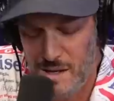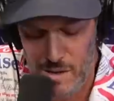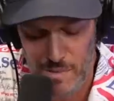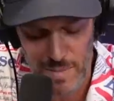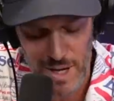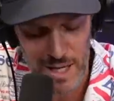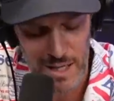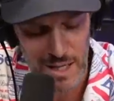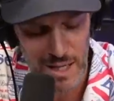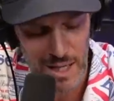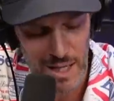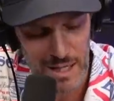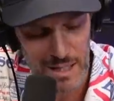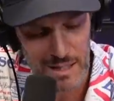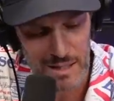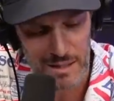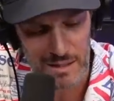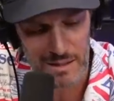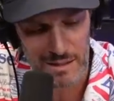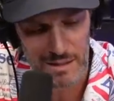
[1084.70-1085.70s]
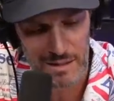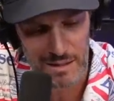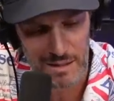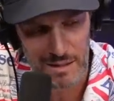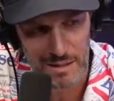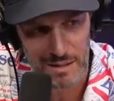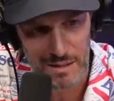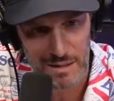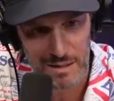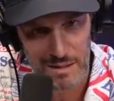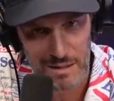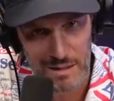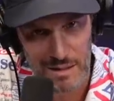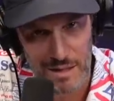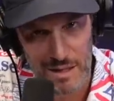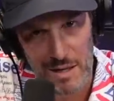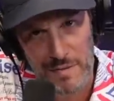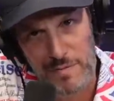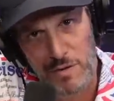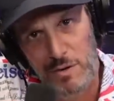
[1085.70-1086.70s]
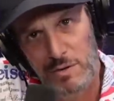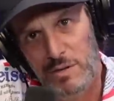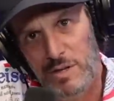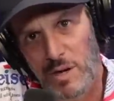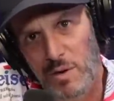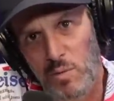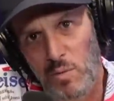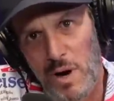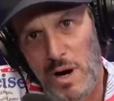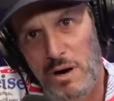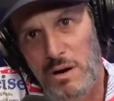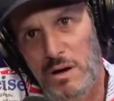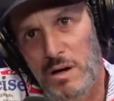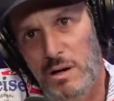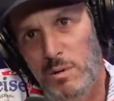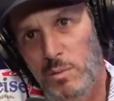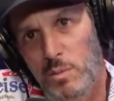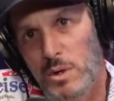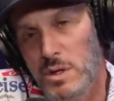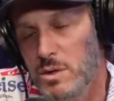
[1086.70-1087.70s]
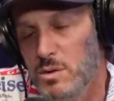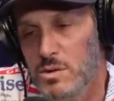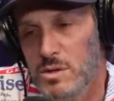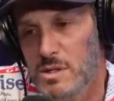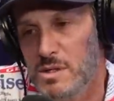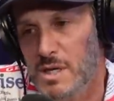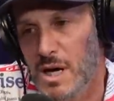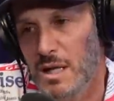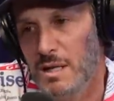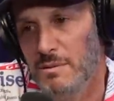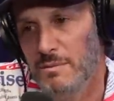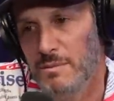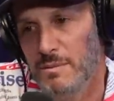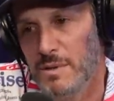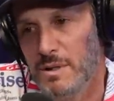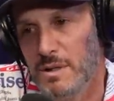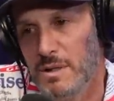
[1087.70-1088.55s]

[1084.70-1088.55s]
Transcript: you might like, if you're done wearing them, will you just sell them?